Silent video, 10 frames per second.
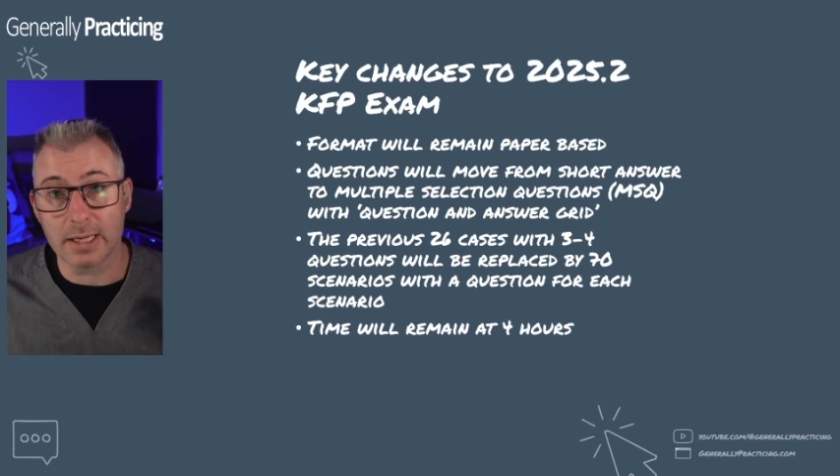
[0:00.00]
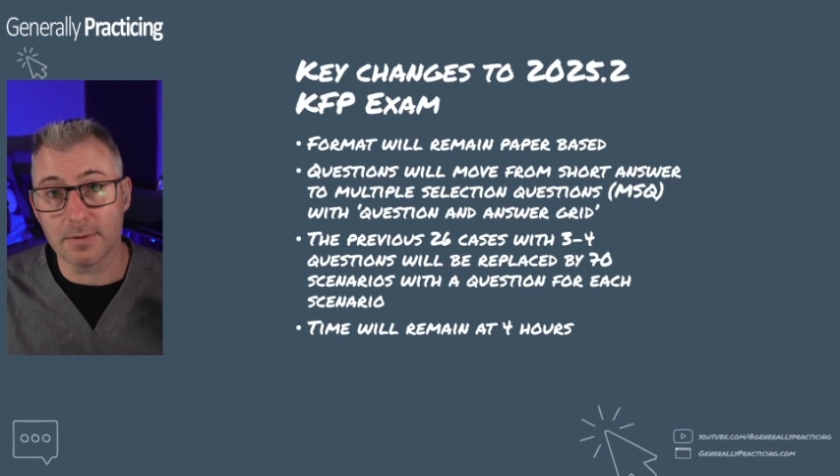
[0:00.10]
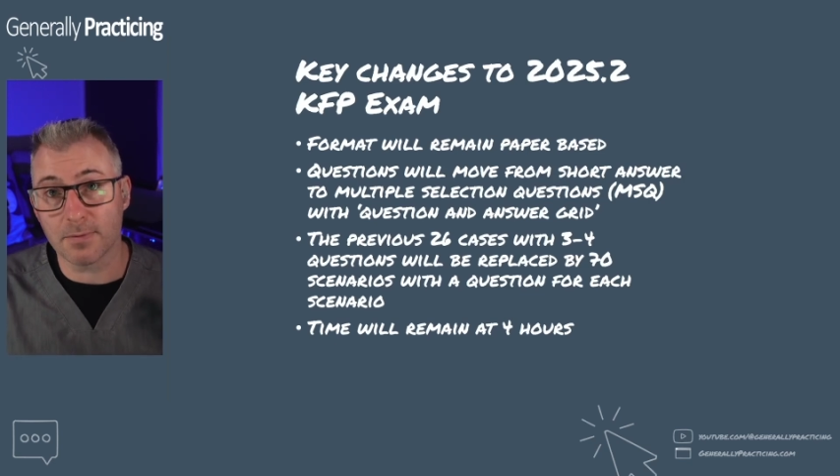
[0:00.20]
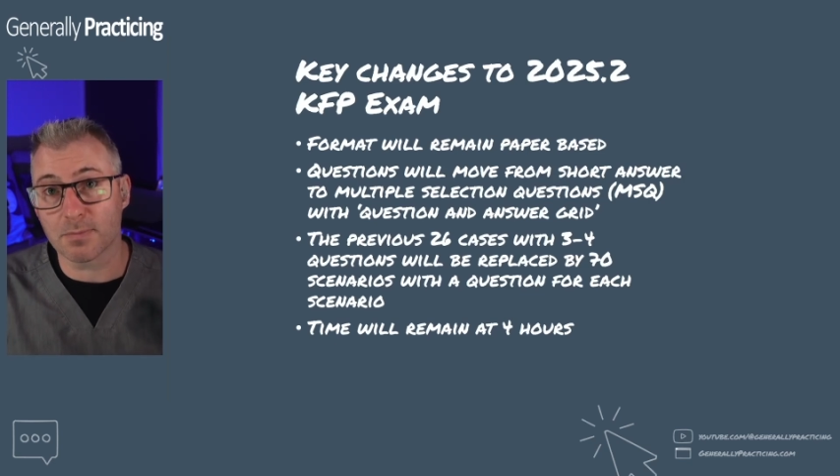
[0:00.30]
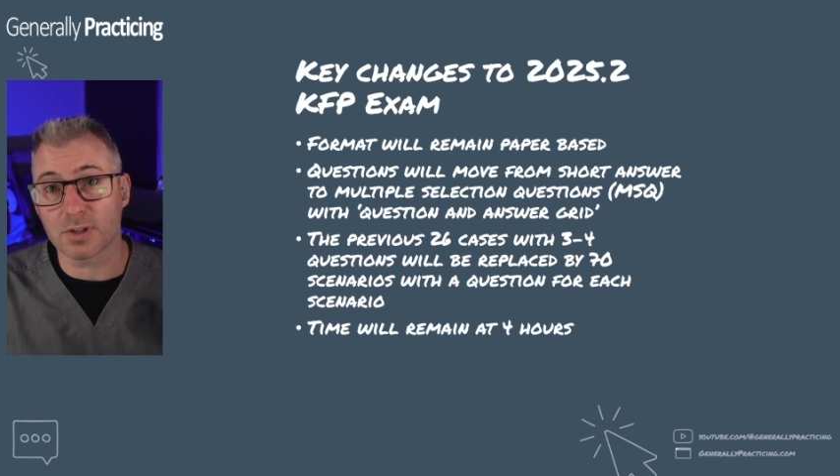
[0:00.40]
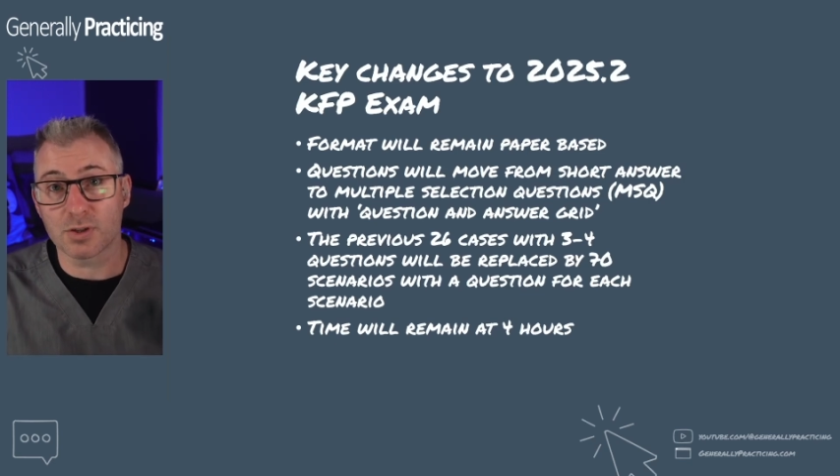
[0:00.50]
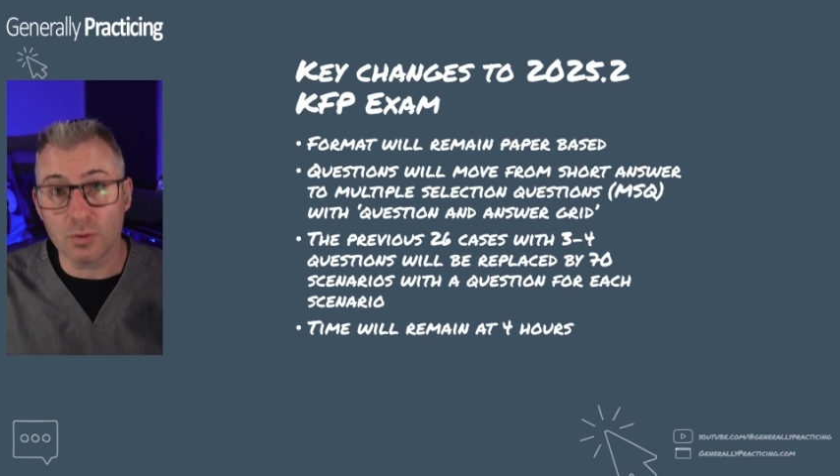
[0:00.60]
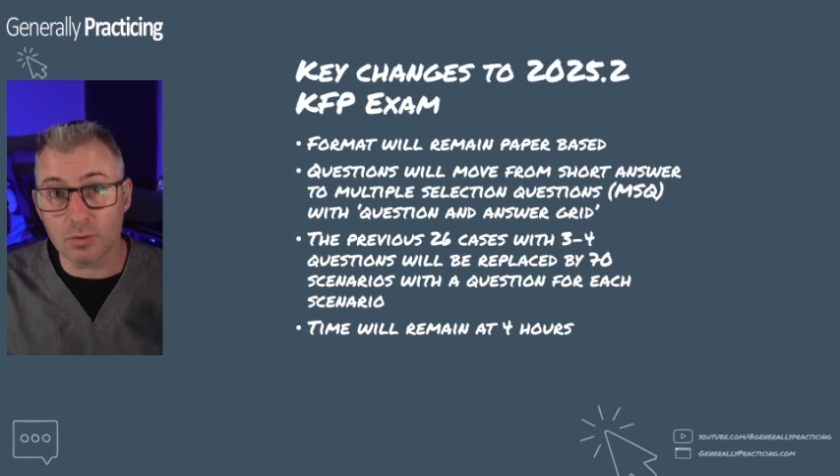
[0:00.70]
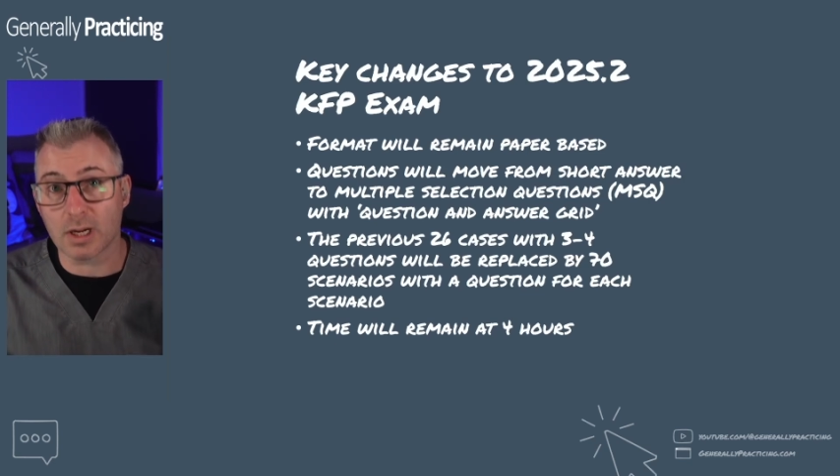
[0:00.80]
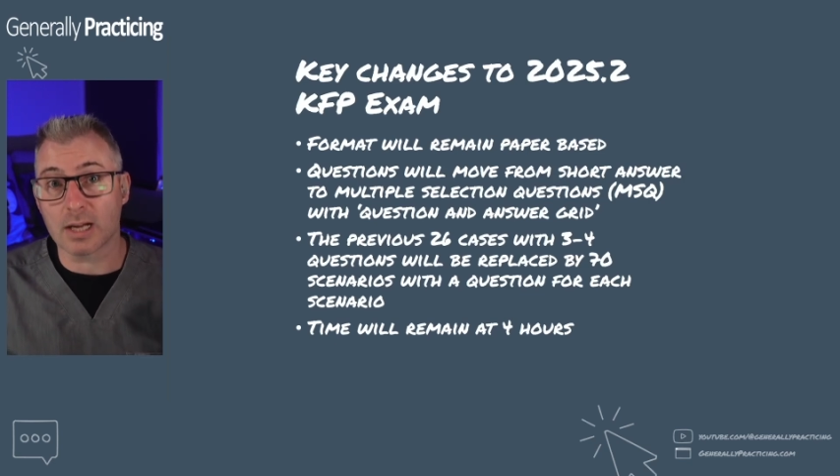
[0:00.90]
from the
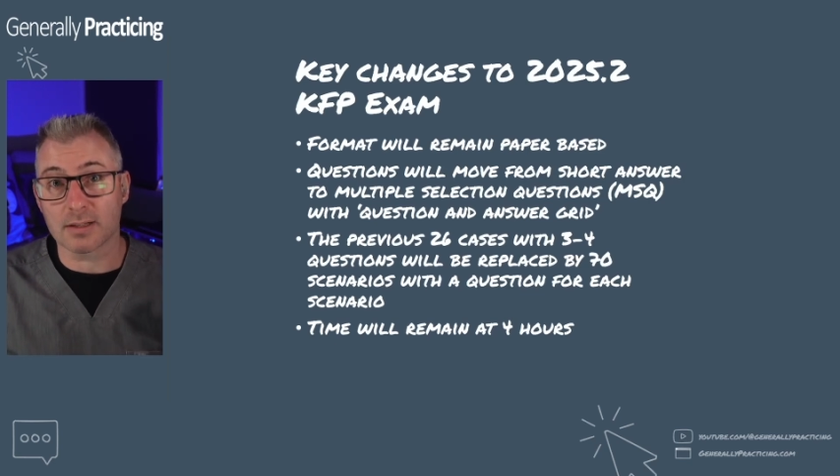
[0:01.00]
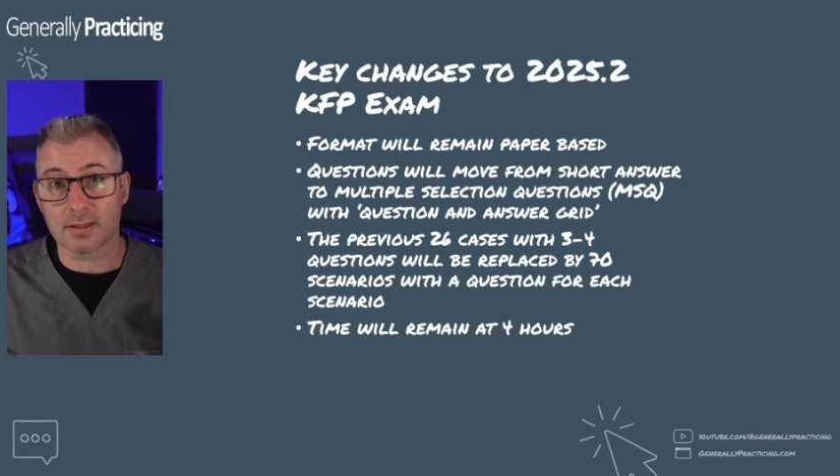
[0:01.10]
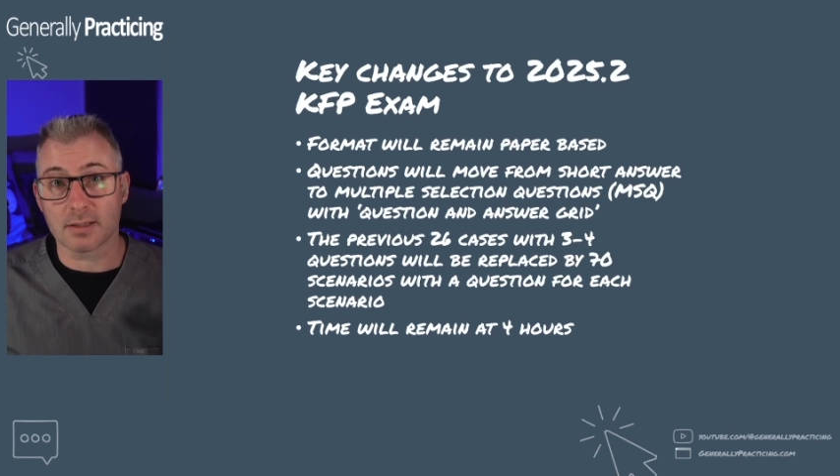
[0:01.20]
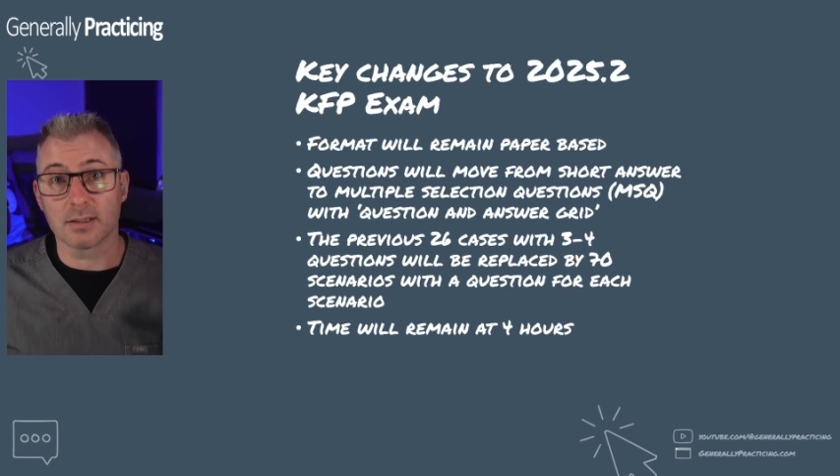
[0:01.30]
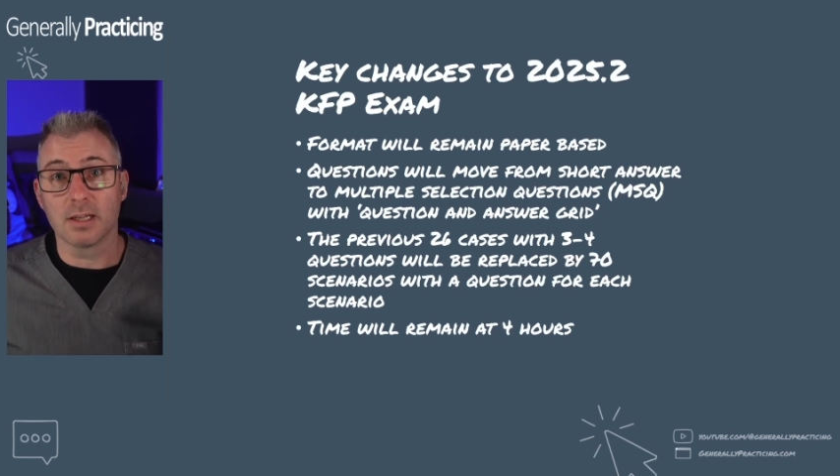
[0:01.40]
short answer